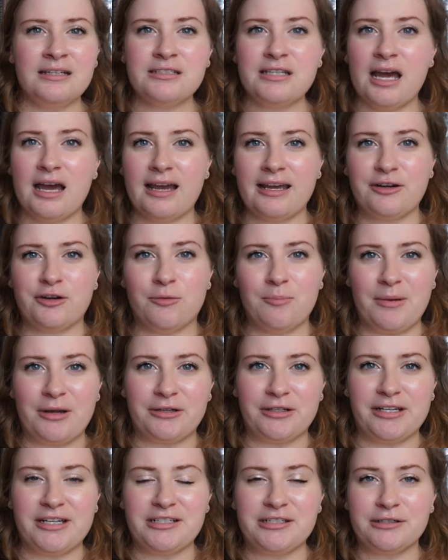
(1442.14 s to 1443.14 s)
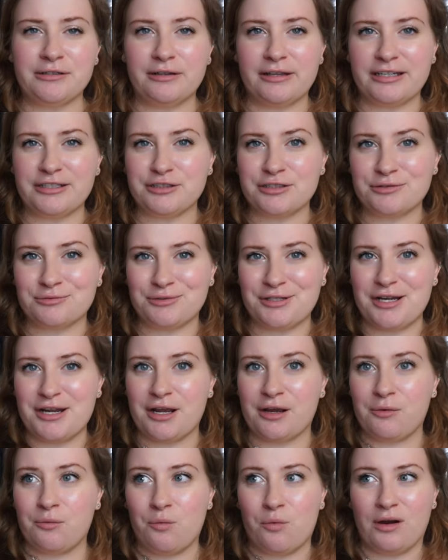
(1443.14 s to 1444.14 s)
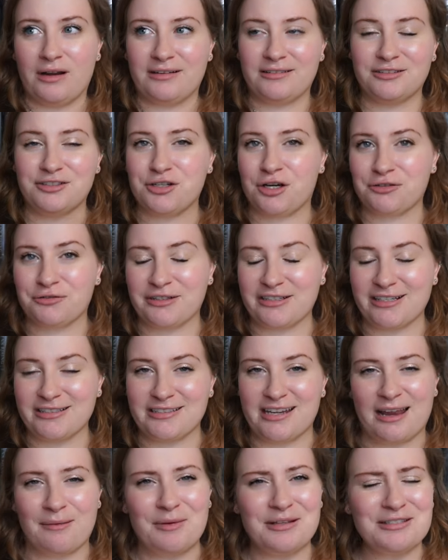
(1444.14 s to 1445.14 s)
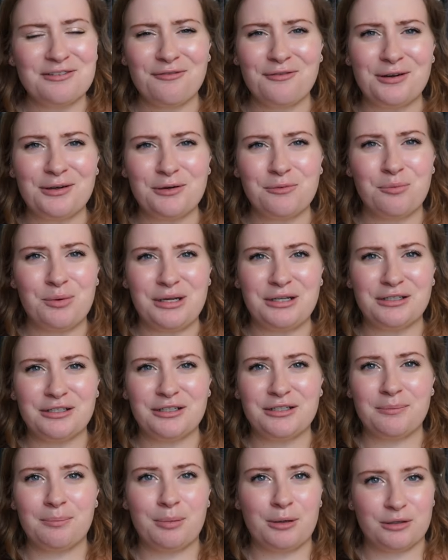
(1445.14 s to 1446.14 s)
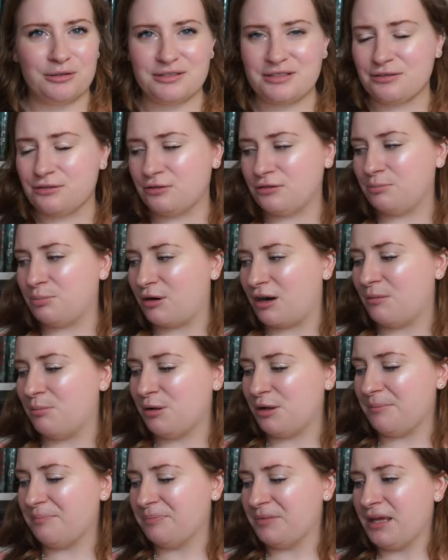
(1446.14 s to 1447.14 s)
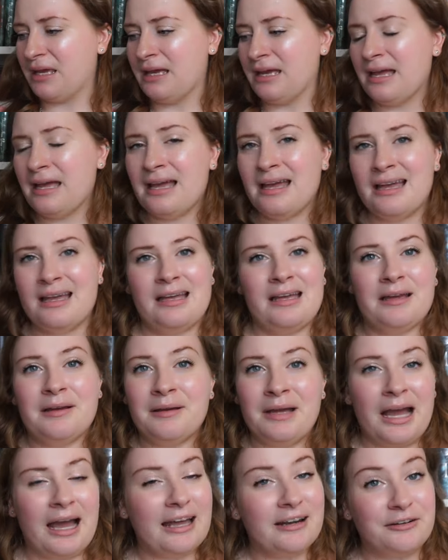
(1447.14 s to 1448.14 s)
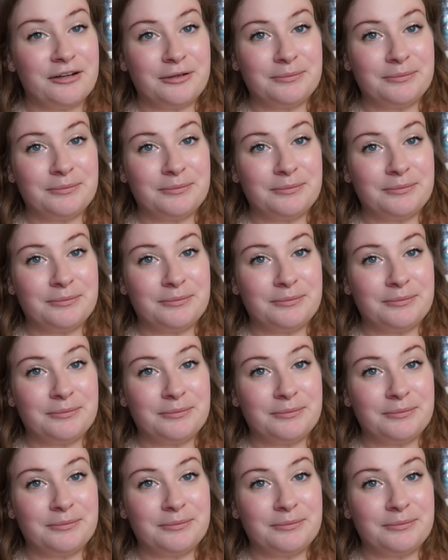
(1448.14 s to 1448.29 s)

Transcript: tied or married to like just reading one genre at a time. It's a very weird personal problem. I don't